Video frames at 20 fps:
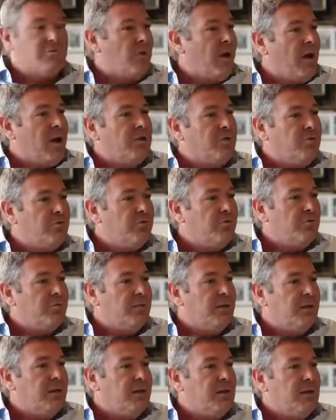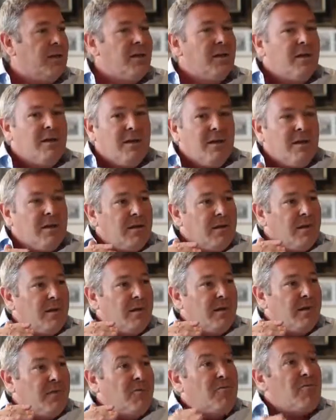trying to be
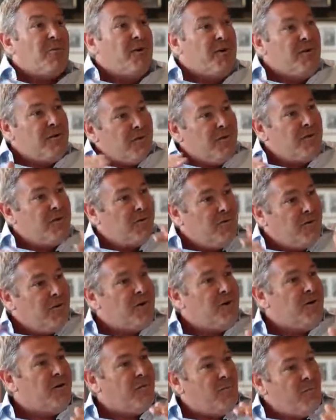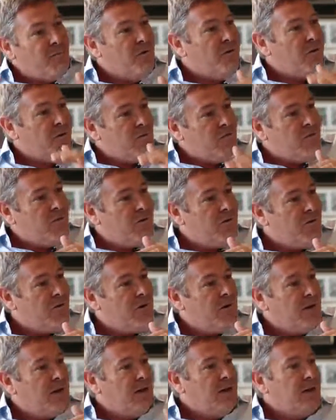greener and greener, more and
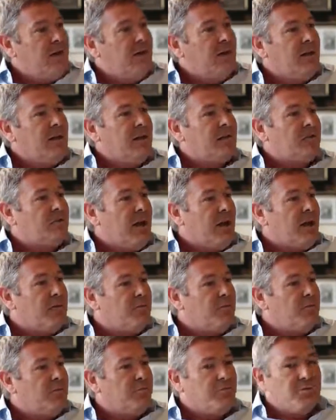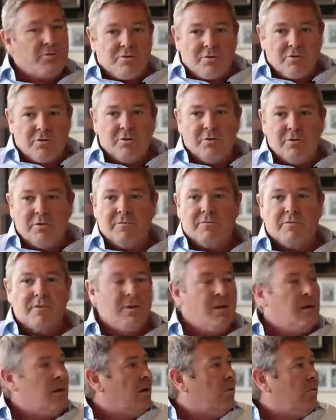more, trying to preserve
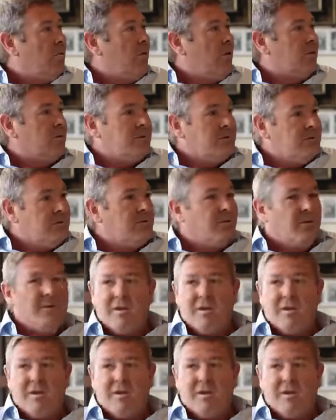what the